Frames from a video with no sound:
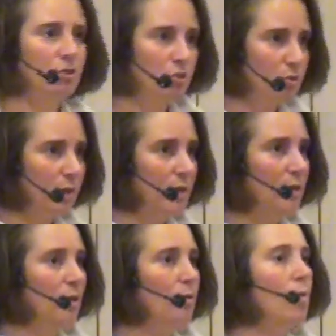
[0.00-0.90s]
doing
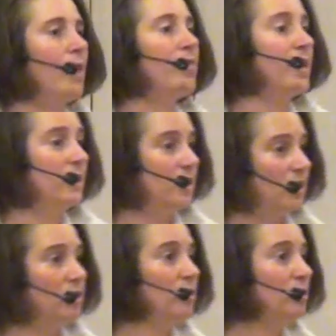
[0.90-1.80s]
what they
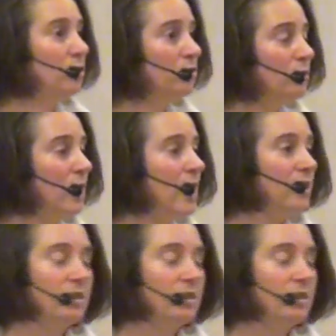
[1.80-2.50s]
need to do.